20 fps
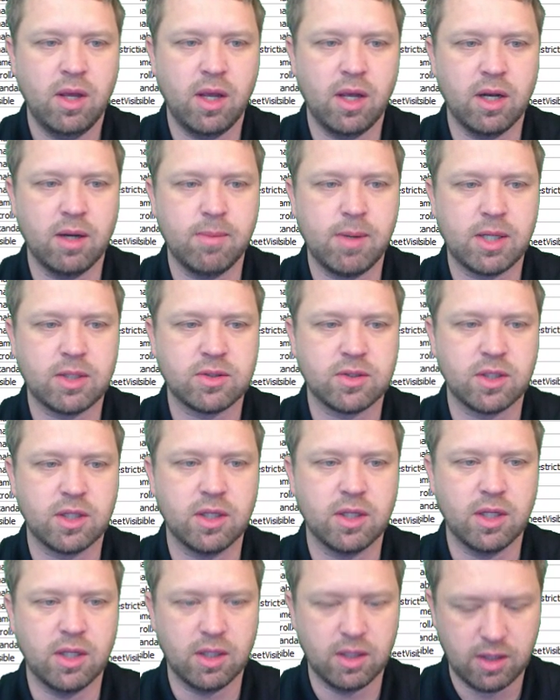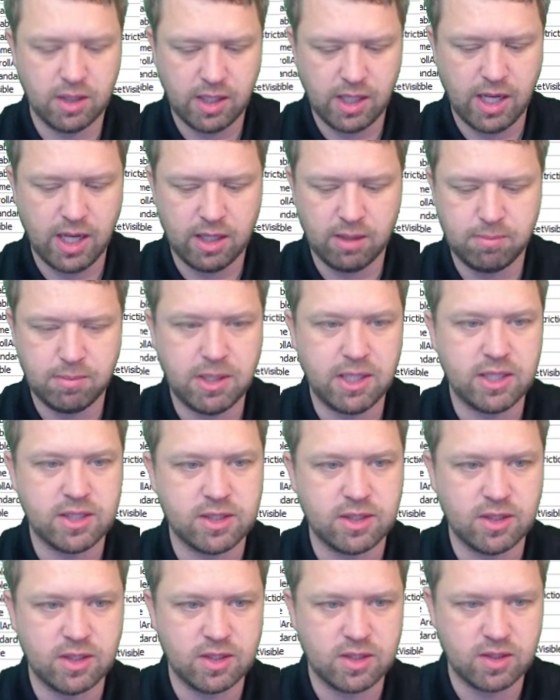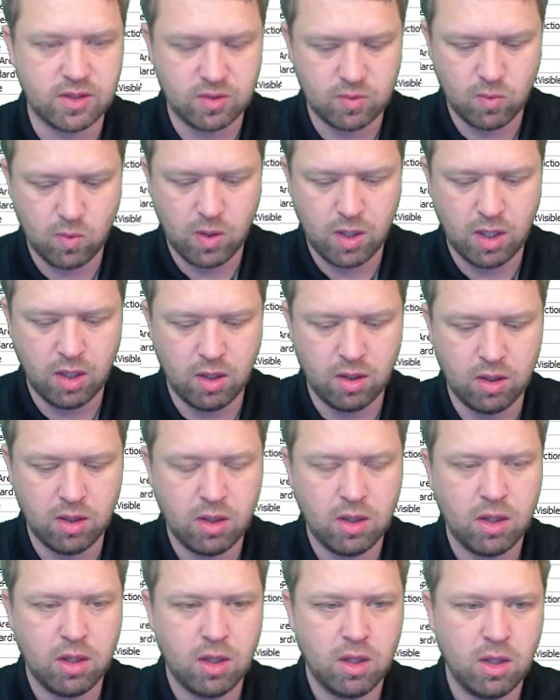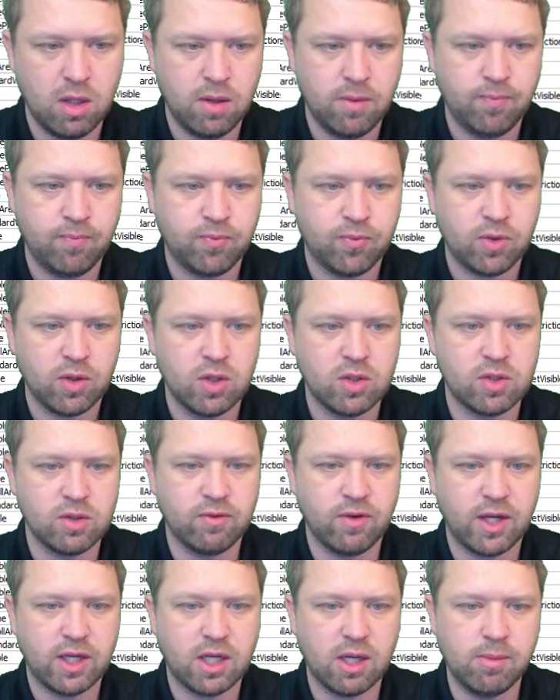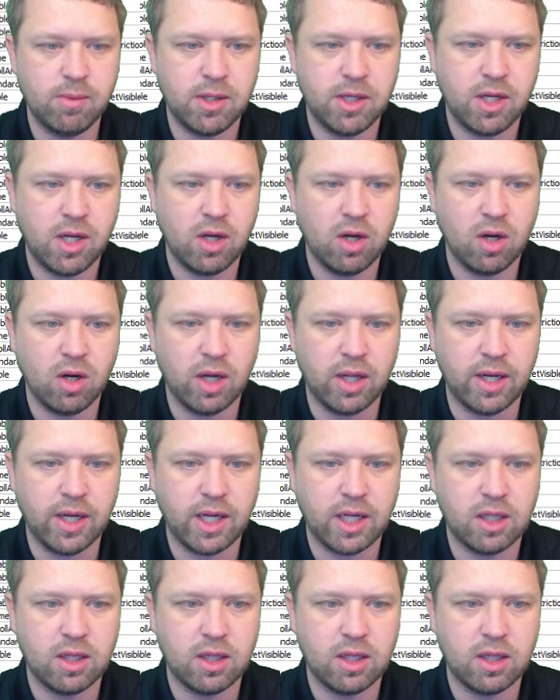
and I'm actually going to add a piece to this as well. So if I come in here and I